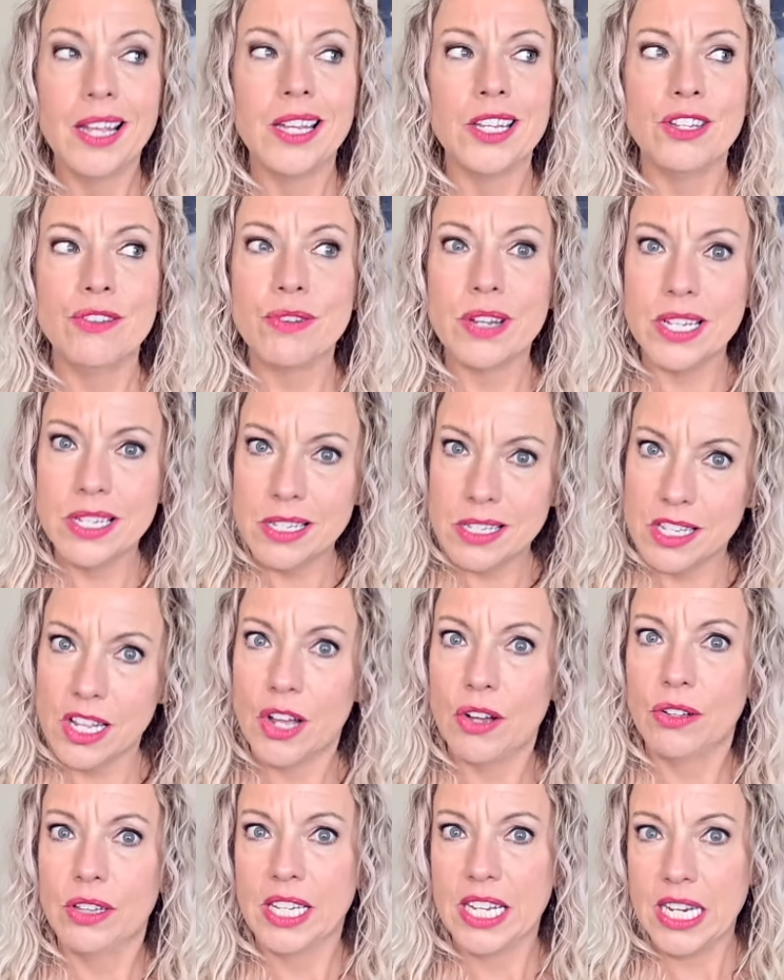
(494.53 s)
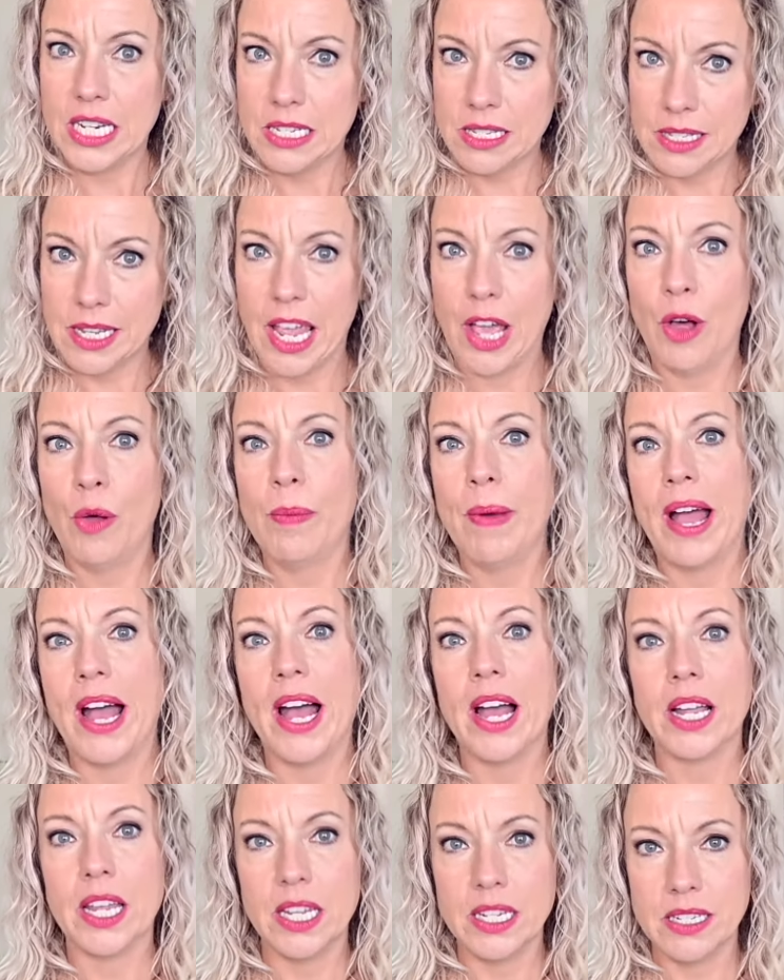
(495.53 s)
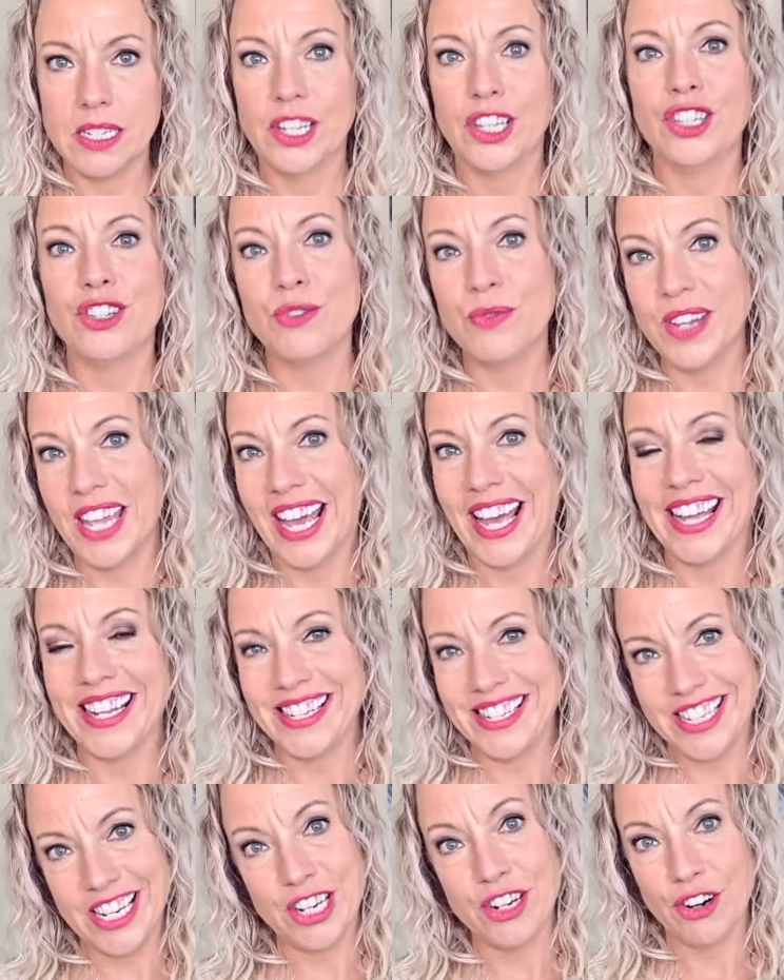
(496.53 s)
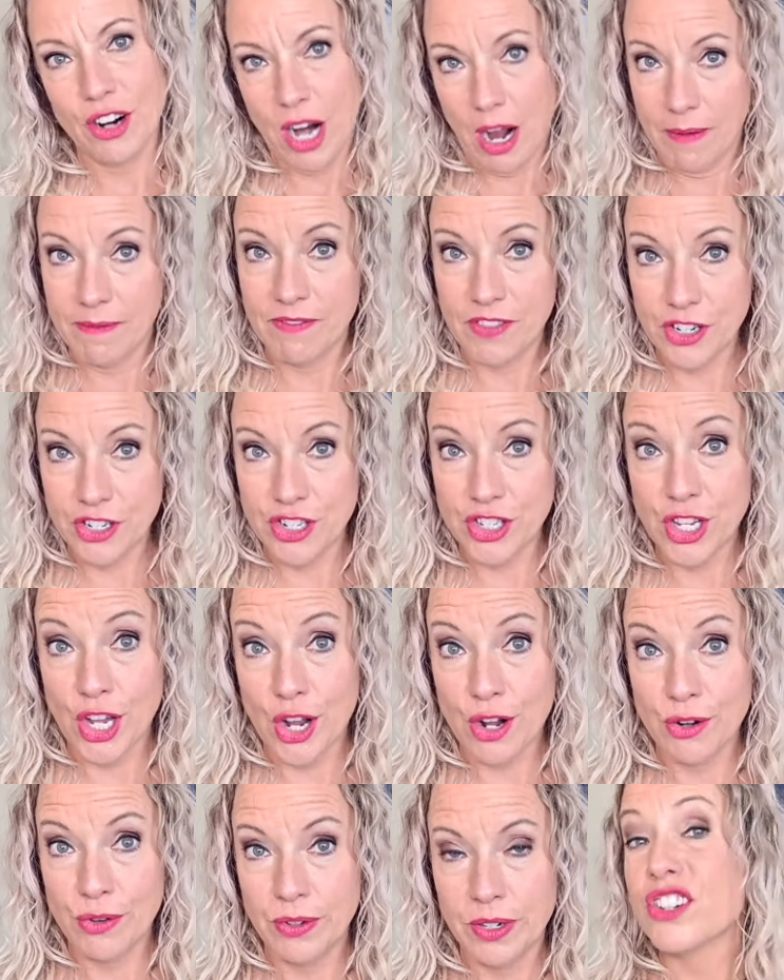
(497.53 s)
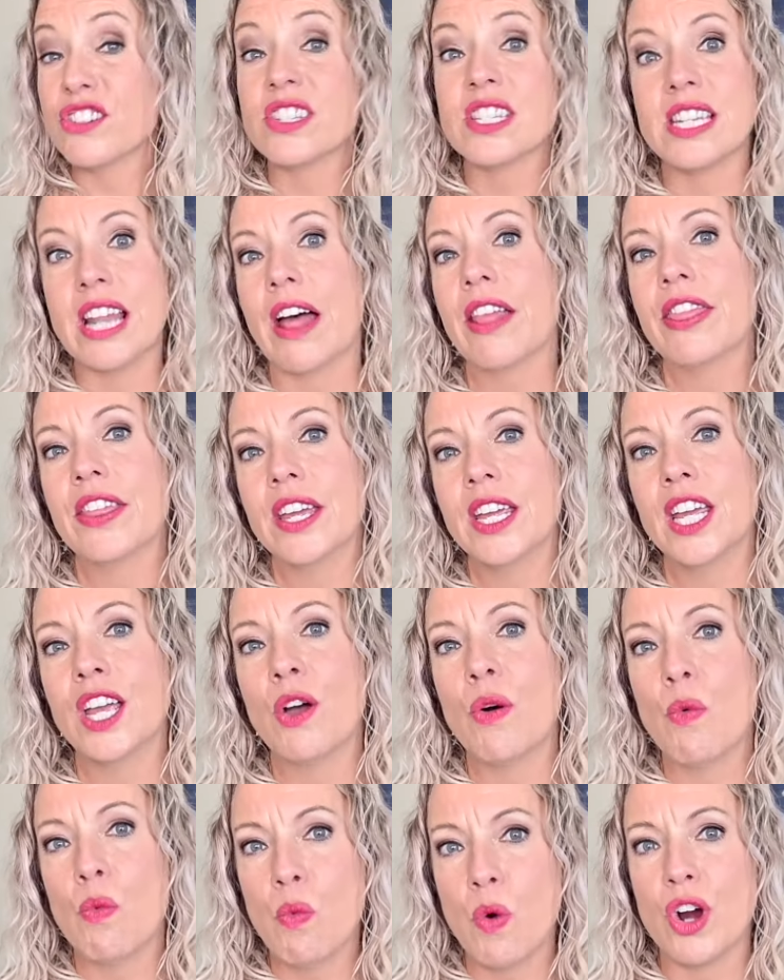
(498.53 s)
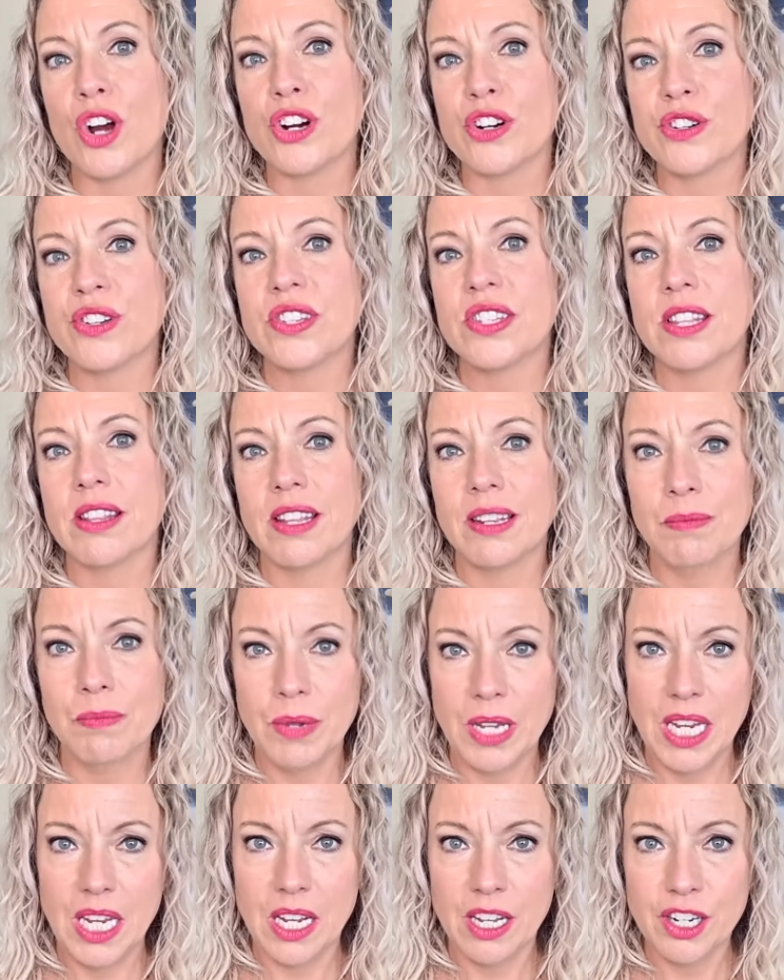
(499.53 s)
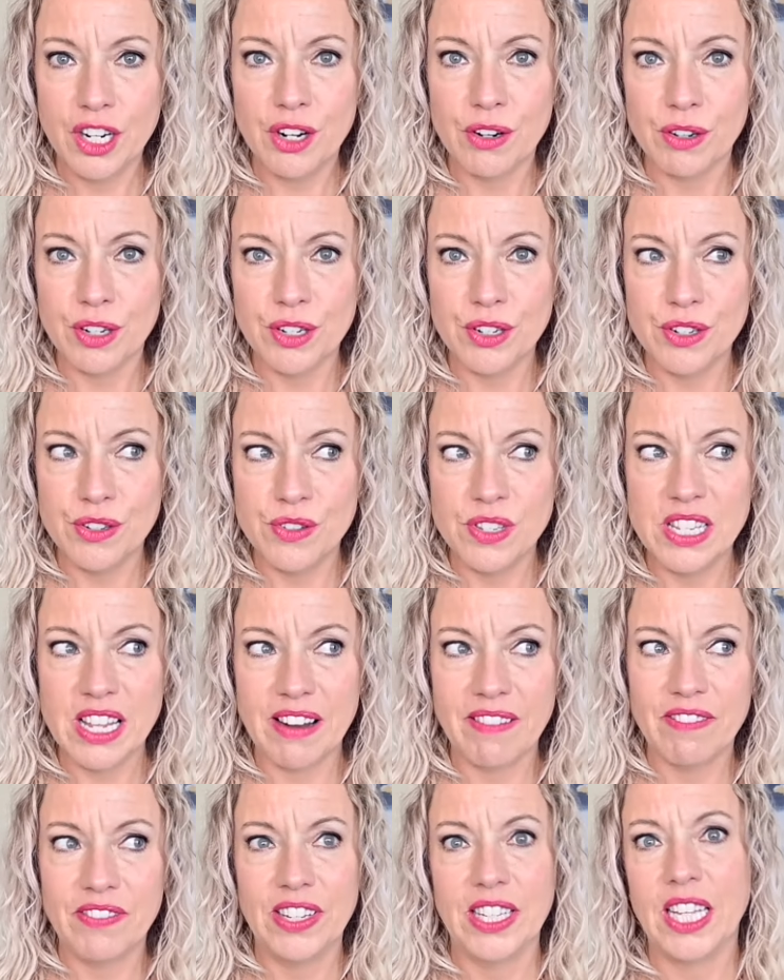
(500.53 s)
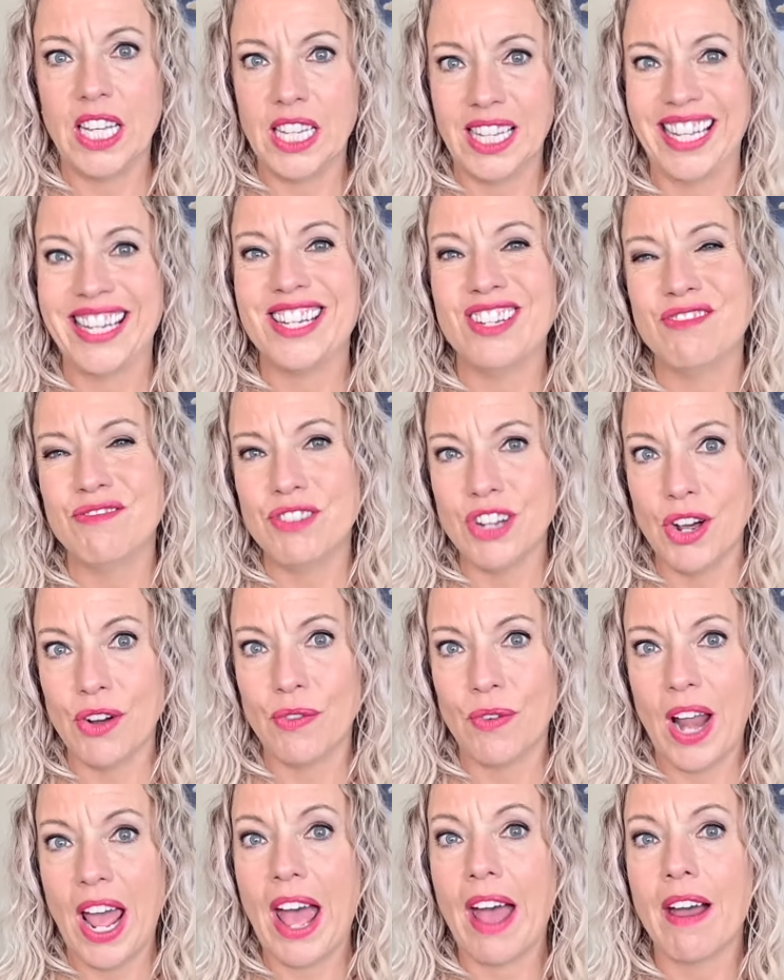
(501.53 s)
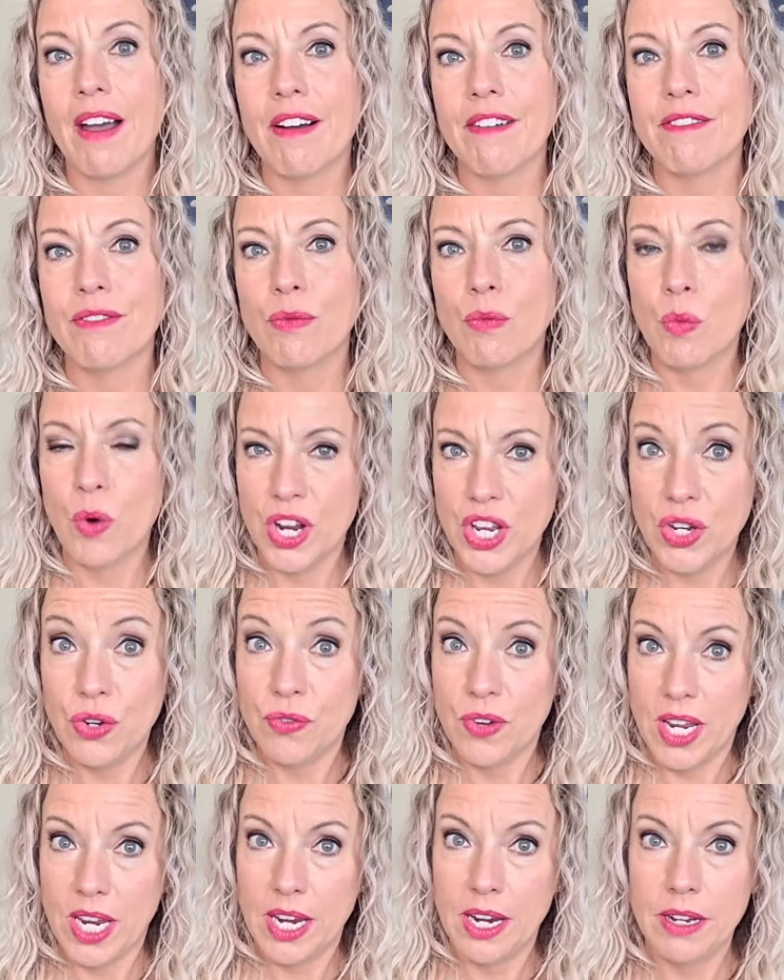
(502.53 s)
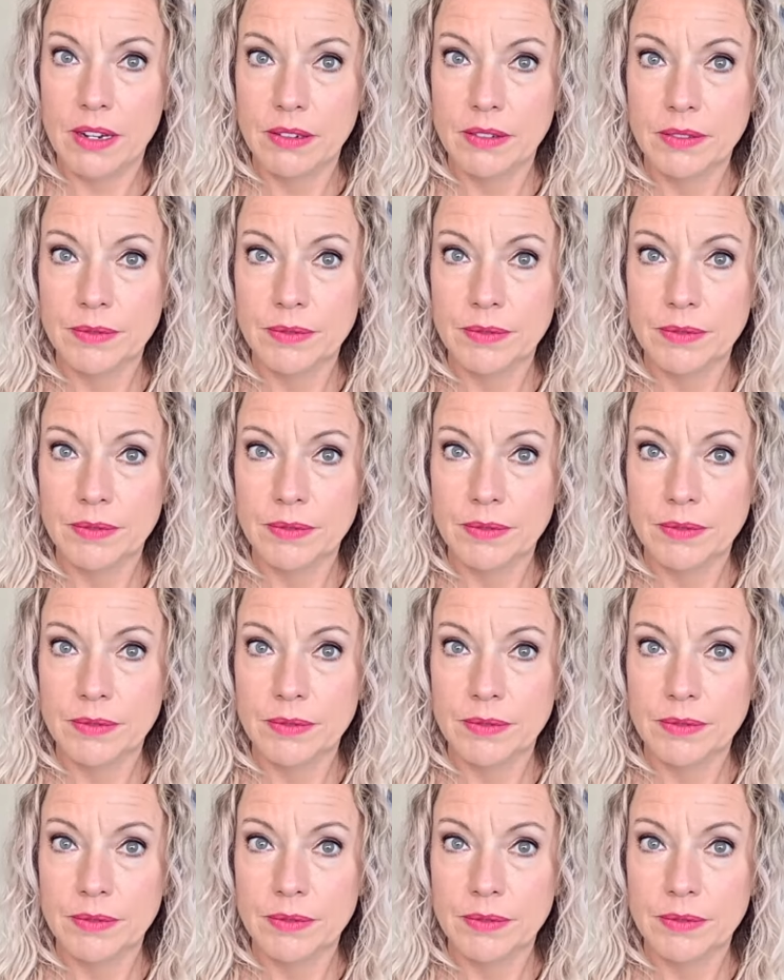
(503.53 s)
you can slowly scale back until you get to your comfort zone. There's nothing worse than being on a cruise and feeling like you don't have what you need.